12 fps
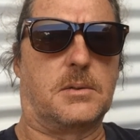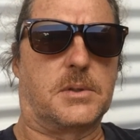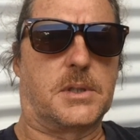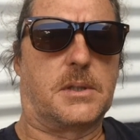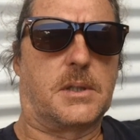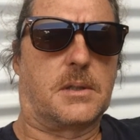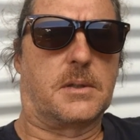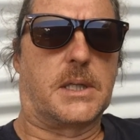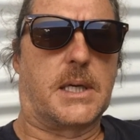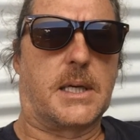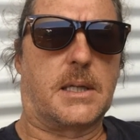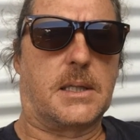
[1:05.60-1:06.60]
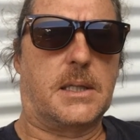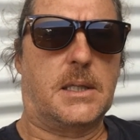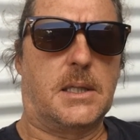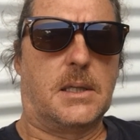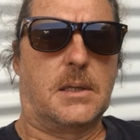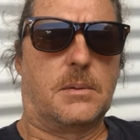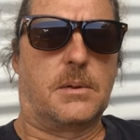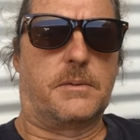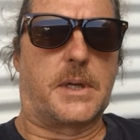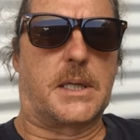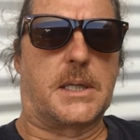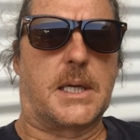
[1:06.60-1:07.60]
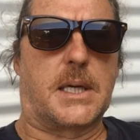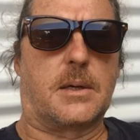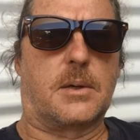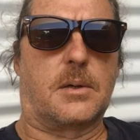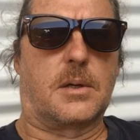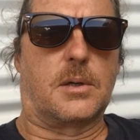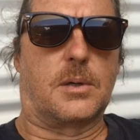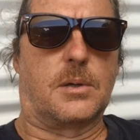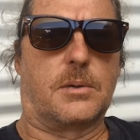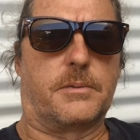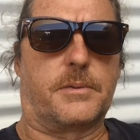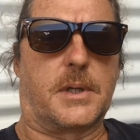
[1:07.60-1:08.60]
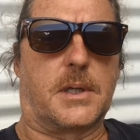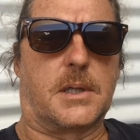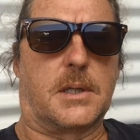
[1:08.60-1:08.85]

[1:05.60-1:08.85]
You'll see that on the hourly. We've had an hour of